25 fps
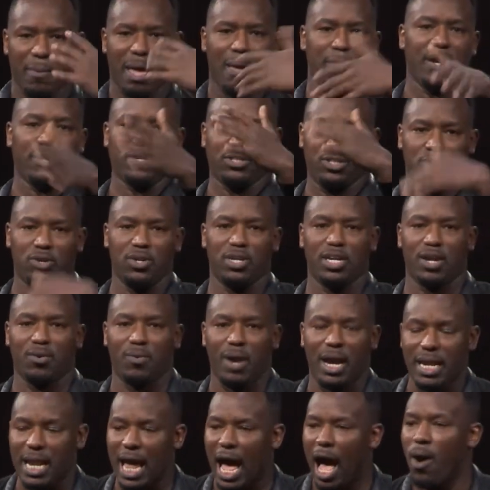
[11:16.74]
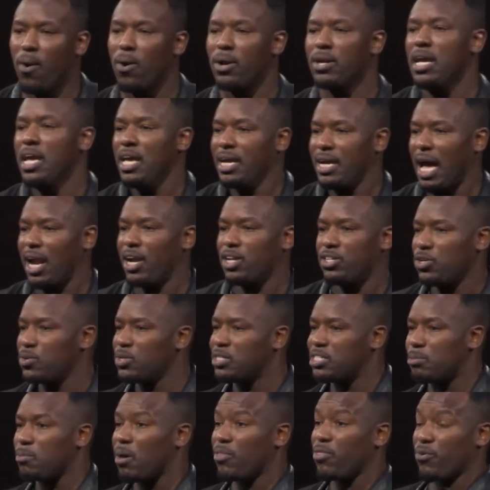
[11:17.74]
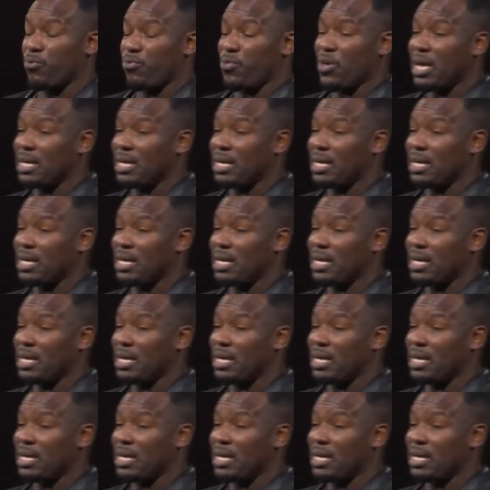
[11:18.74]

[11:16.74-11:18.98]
that maybe are tuned in right now, and kind of doing some other